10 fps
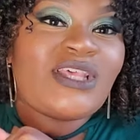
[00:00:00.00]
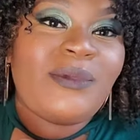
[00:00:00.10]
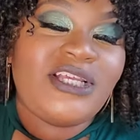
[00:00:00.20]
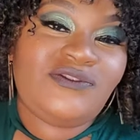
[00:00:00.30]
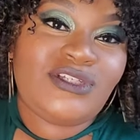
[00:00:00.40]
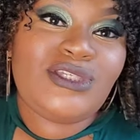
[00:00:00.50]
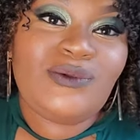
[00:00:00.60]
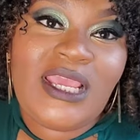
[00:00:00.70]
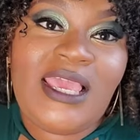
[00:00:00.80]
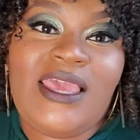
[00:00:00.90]
much for
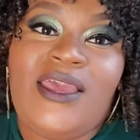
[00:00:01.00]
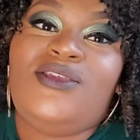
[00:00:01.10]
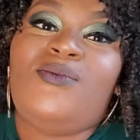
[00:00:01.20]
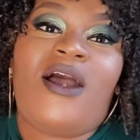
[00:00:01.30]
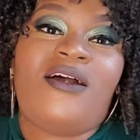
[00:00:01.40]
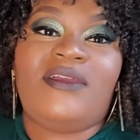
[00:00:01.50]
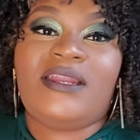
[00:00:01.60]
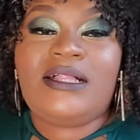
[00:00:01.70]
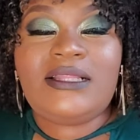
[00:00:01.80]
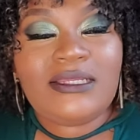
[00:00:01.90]
tuning in. You already
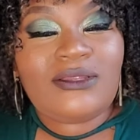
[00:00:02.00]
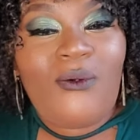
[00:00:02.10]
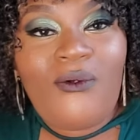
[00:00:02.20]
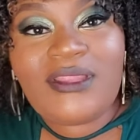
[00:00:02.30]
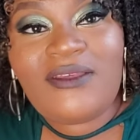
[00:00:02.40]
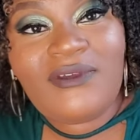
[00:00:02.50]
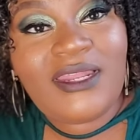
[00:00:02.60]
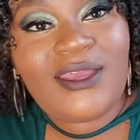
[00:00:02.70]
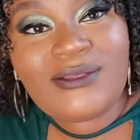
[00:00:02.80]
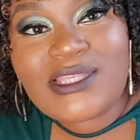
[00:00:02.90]
clicked on the
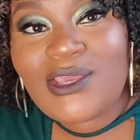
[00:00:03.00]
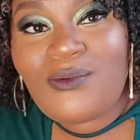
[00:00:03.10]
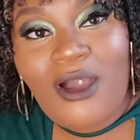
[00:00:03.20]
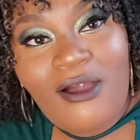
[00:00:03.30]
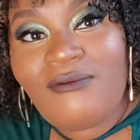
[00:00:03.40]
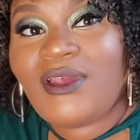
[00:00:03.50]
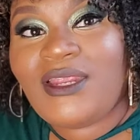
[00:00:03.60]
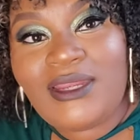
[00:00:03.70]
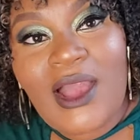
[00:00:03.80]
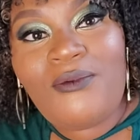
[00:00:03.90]
video, so you already
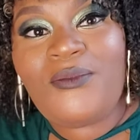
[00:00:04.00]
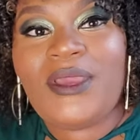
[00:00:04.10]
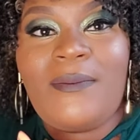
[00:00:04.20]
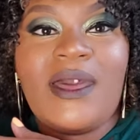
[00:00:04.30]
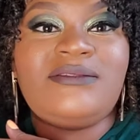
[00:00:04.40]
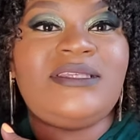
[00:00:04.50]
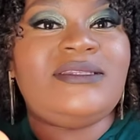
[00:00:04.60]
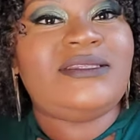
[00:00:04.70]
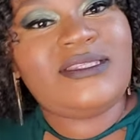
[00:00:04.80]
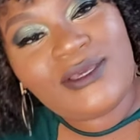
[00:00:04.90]
know what we're about to
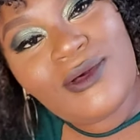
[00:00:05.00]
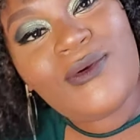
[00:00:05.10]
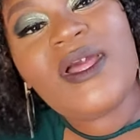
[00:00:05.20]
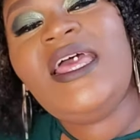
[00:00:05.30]
do.